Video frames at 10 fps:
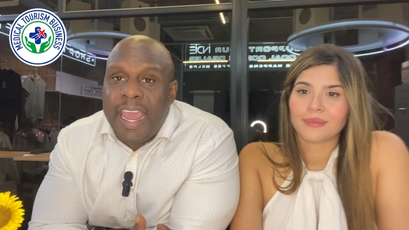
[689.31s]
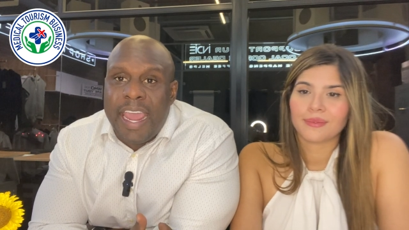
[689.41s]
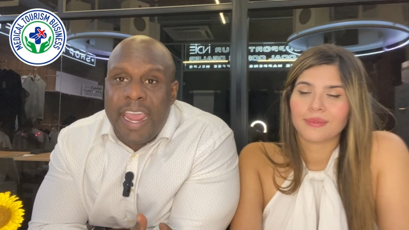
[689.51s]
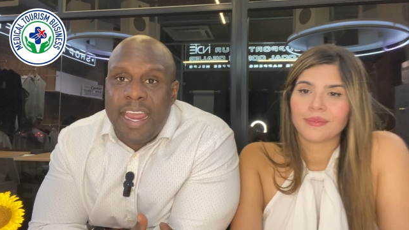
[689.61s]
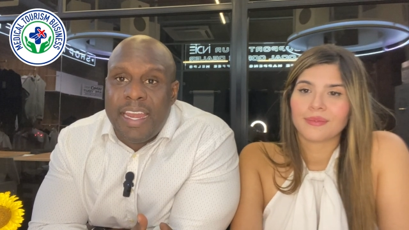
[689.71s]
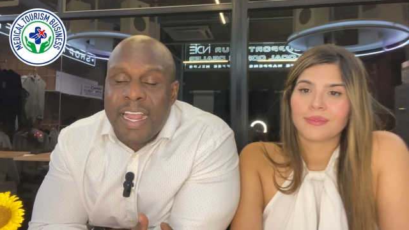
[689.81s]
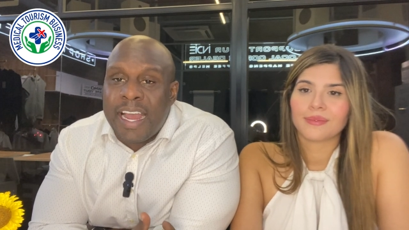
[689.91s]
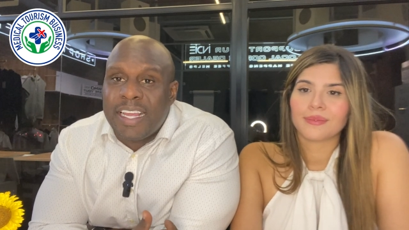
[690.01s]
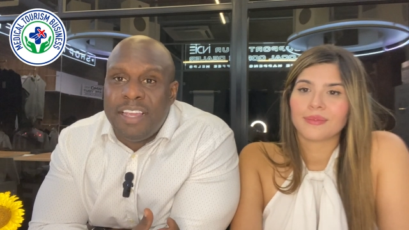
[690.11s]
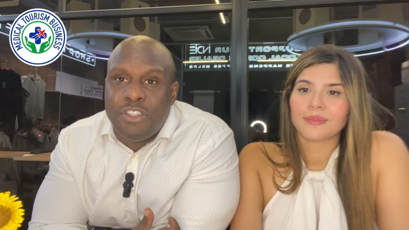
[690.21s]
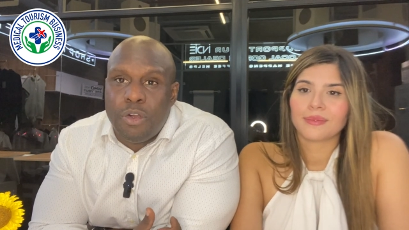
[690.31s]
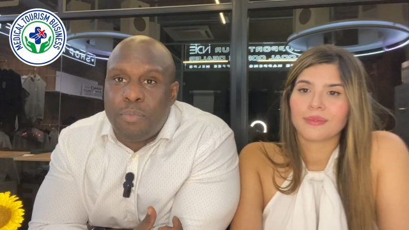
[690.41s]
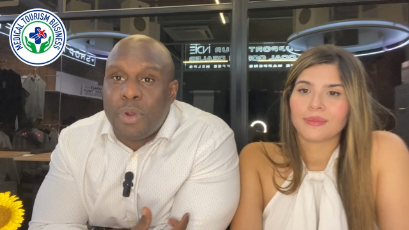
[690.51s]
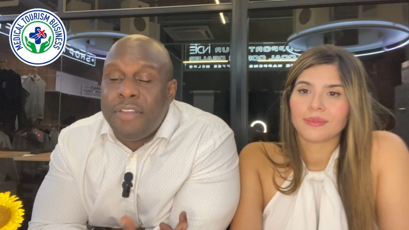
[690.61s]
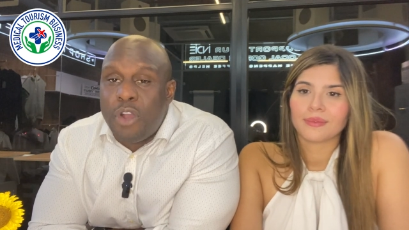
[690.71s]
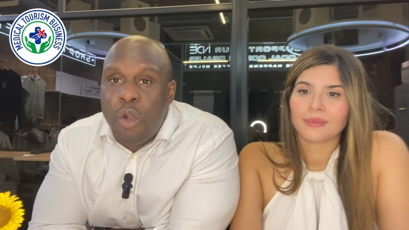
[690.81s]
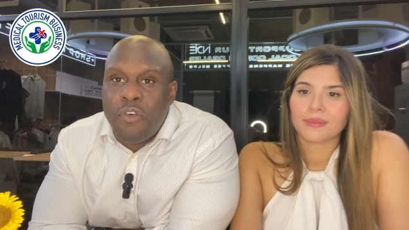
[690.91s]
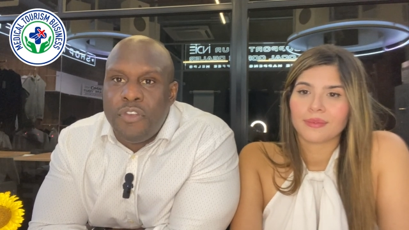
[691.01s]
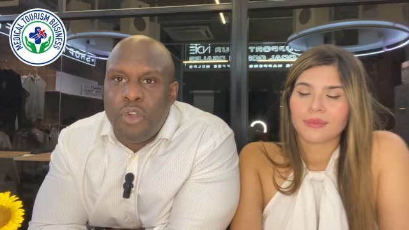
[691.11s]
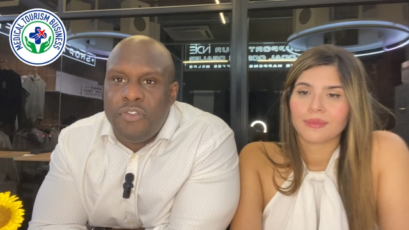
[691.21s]
Speaker 1: And it kind of gives you a brief
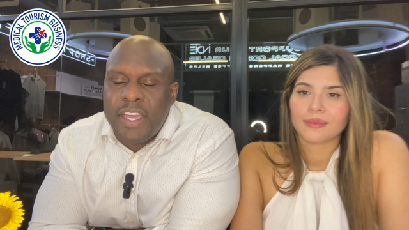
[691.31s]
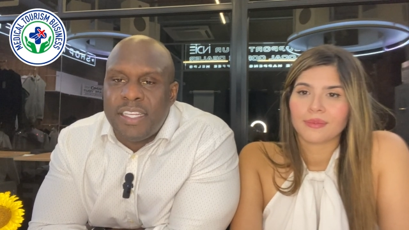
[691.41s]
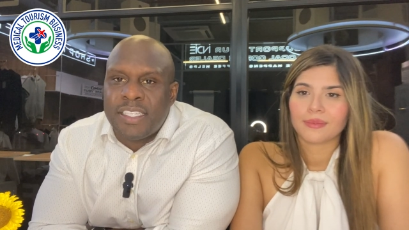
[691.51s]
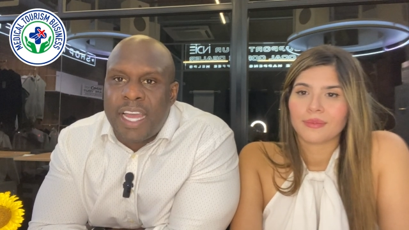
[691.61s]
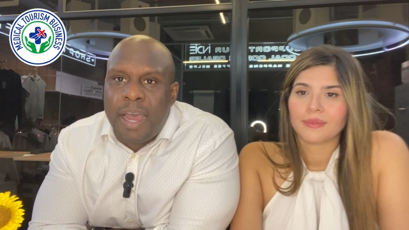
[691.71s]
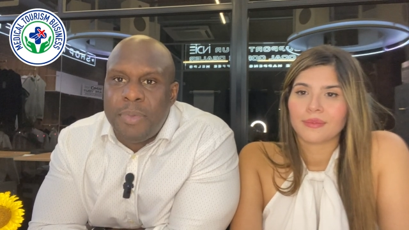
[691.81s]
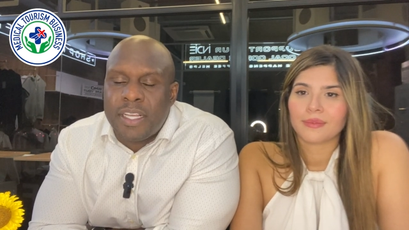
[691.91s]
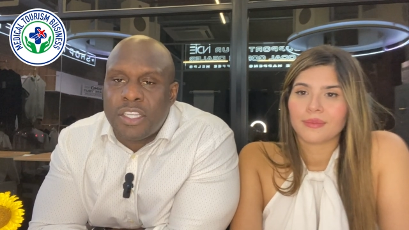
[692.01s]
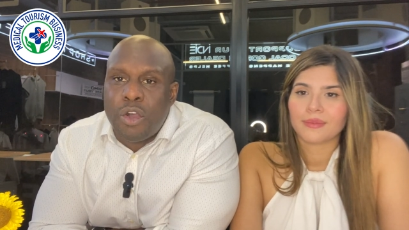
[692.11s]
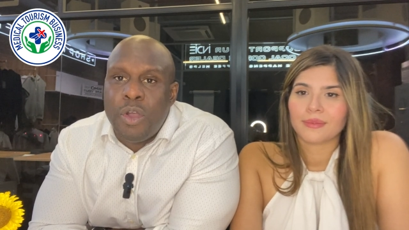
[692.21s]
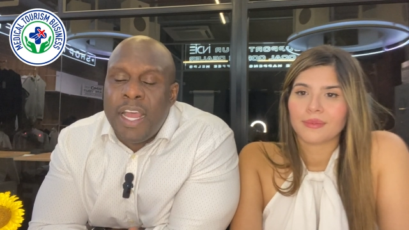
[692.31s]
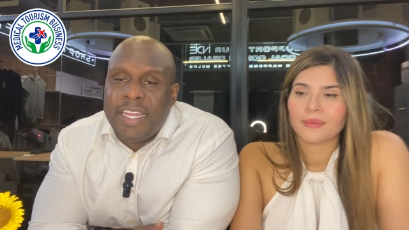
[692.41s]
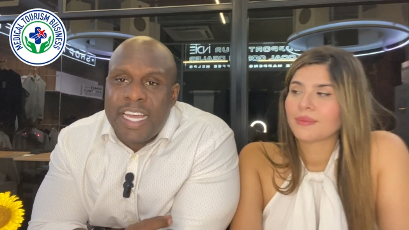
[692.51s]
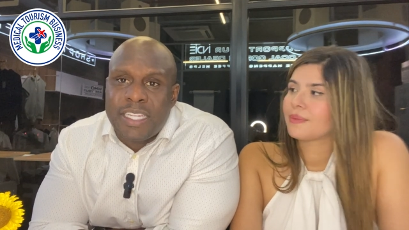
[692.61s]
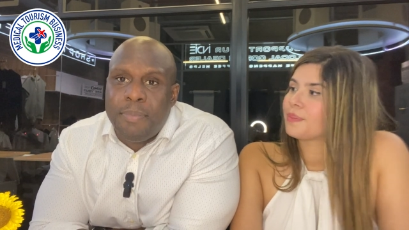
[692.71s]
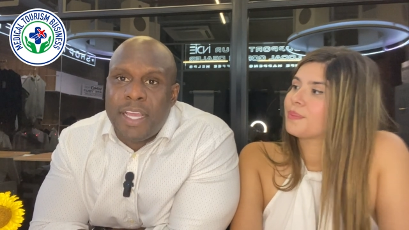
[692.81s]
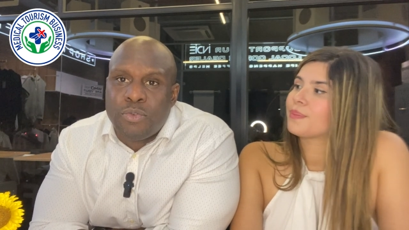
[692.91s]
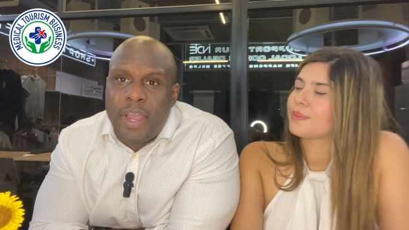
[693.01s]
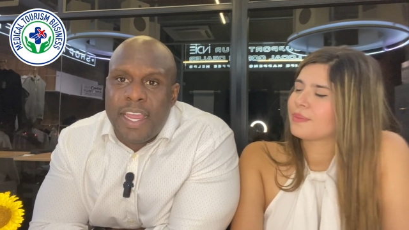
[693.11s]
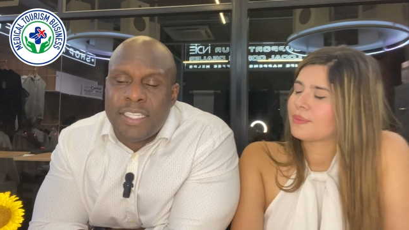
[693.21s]
overview of each topic. So that's the best way